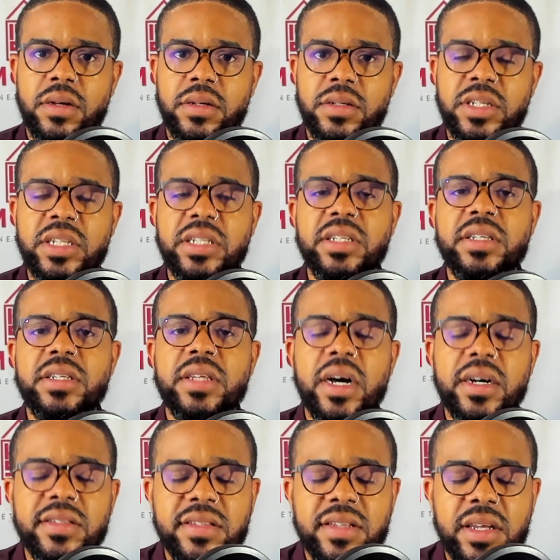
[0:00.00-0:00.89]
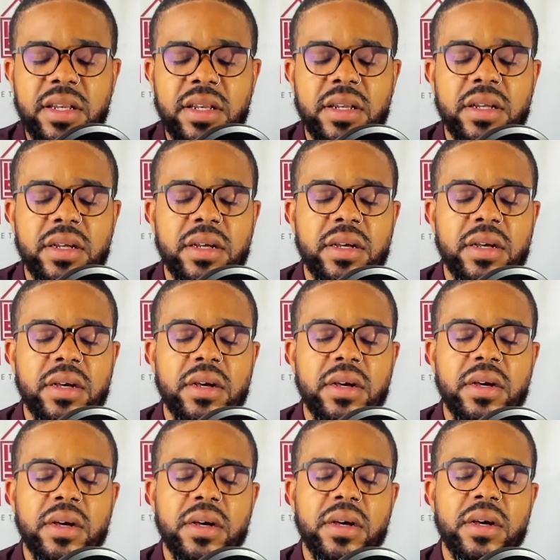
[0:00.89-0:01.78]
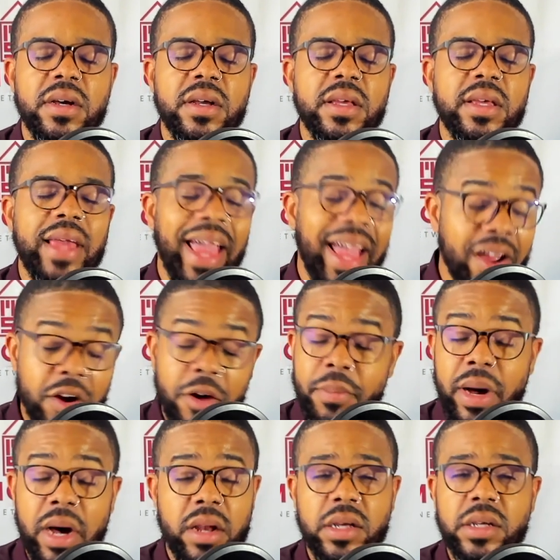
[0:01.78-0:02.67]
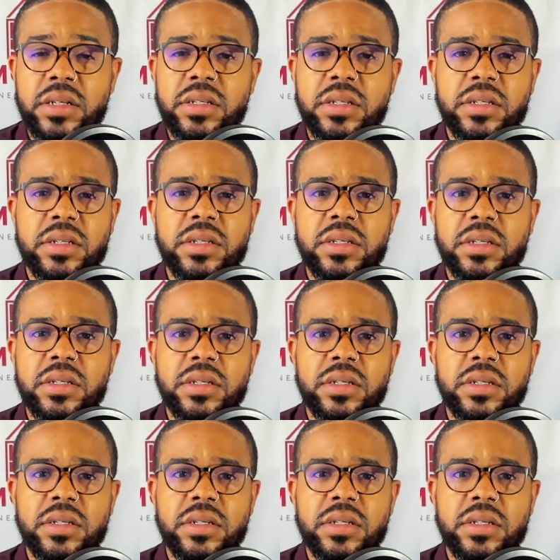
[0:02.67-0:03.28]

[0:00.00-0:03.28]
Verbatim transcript: She doesn't care about us